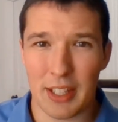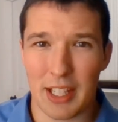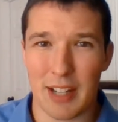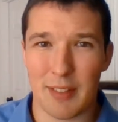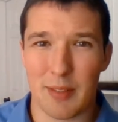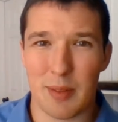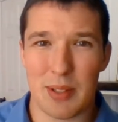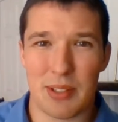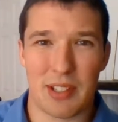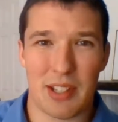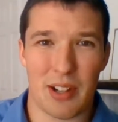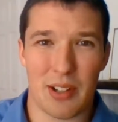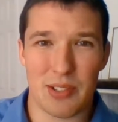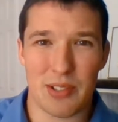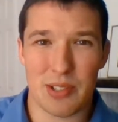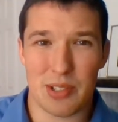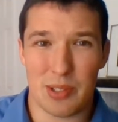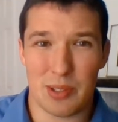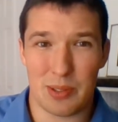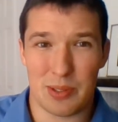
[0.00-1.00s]
The governments can
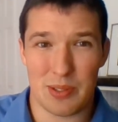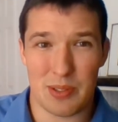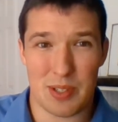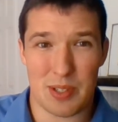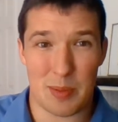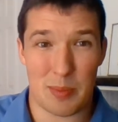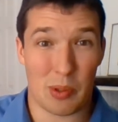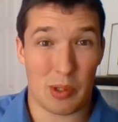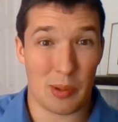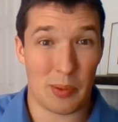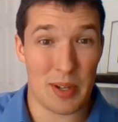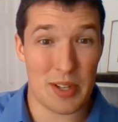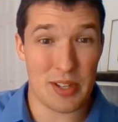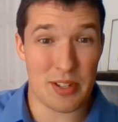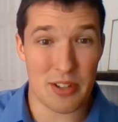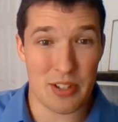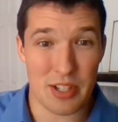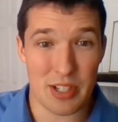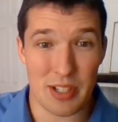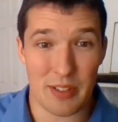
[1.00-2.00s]
also support
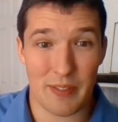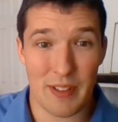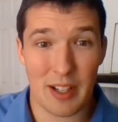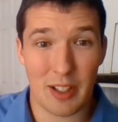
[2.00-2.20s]
research and